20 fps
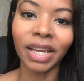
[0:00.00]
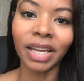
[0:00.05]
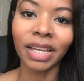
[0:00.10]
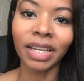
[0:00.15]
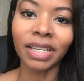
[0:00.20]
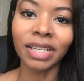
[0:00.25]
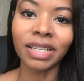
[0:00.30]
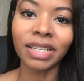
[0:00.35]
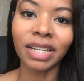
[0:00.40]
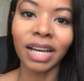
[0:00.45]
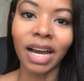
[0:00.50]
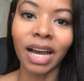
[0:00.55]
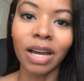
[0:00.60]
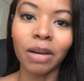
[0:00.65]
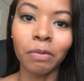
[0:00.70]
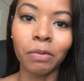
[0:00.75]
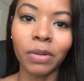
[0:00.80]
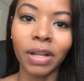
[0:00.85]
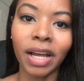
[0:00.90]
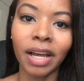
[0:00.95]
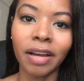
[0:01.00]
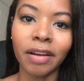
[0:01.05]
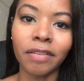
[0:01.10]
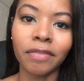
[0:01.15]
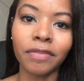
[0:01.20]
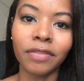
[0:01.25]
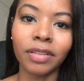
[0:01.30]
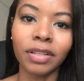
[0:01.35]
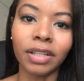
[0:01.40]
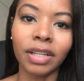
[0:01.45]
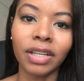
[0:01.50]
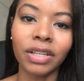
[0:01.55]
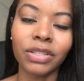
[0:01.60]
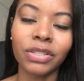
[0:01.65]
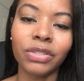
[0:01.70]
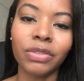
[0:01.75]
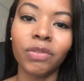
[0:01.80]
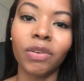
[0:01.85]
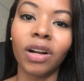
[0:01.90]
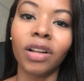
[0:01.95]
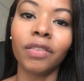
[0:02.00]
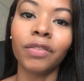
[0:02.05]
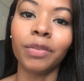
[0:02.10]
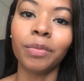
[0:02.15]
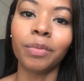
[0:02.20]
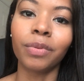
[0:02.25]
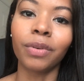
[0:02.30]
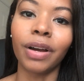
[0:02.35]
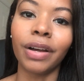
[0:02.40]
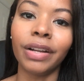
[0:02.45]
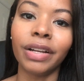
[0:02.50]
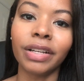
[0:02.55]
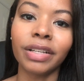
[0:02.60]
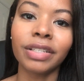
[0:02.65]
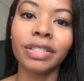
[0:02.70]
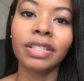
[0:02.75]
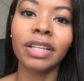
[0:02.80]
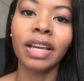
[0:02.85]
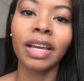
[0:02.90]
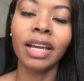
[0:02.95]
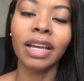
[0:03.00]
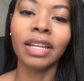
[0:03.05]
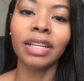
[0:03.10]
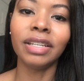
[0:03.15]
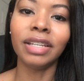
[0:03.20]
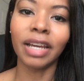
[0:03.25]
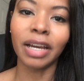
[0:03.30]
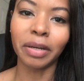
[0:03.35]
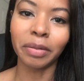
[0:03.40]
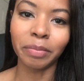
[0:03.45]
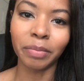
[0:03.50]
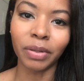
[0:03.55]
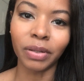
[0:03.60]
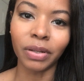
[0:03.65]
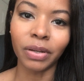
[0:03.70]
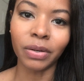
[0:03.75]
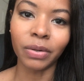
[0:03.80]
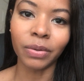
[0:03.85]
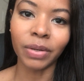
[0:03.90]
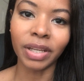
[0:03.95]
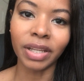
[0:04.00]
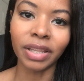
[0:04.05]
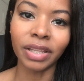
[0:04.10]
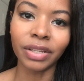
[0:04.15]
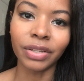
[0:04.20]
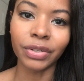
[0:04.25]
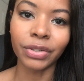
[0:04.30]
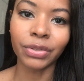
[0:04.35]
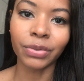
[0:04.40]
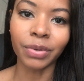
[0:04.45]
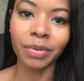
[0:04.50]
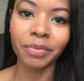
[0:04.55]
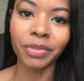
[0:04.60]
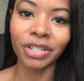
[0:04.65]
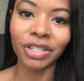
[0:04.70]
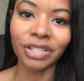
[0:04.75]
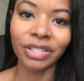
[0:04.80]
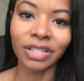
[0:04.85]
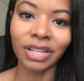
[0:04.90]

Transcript: and I will have links to all of the products down below in the description